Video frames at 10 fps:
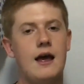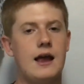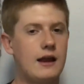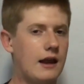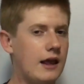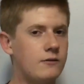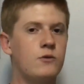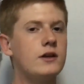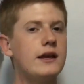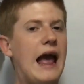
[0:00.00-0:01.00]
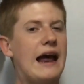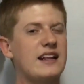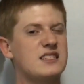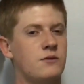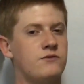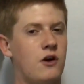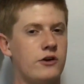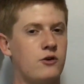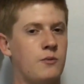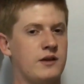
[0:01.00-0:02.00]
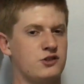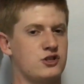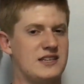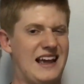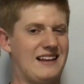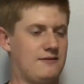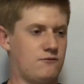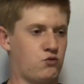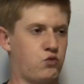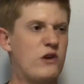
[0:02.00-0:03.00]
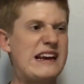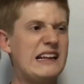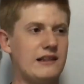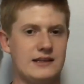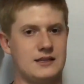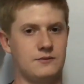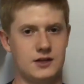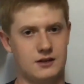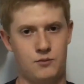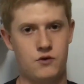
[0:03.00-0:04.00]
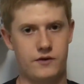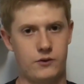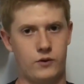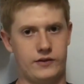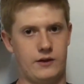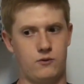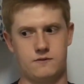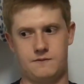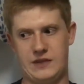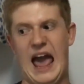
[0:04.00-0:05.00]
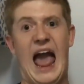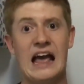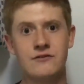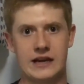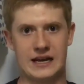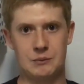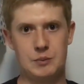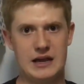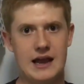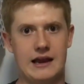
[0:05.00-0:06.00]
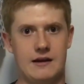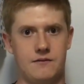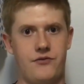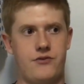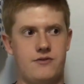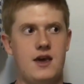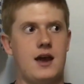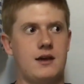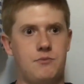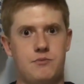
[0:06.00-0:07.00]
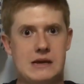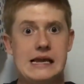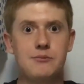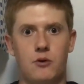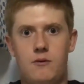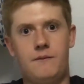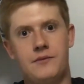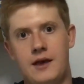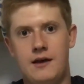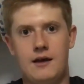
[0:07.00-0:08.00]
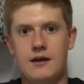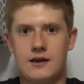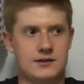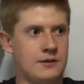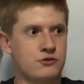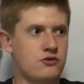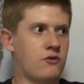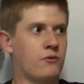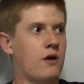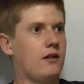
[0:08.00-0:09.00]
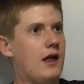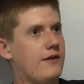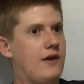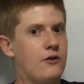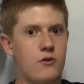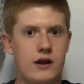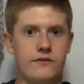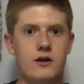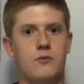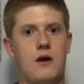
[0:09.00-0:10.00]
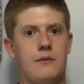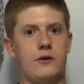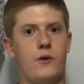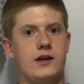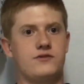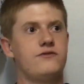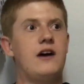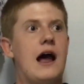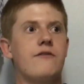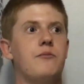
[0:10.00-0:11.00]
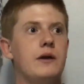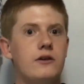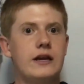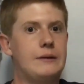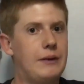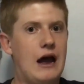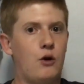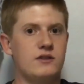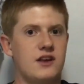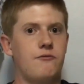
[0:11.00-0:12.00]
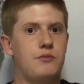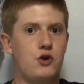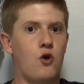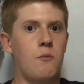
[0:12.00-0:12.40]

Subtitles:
It really added some volume and just realism to the movie when they were heavy and big and thick people. Because I'm sure in real life, Henry Cavill probably weighs 5 billion pounds of pure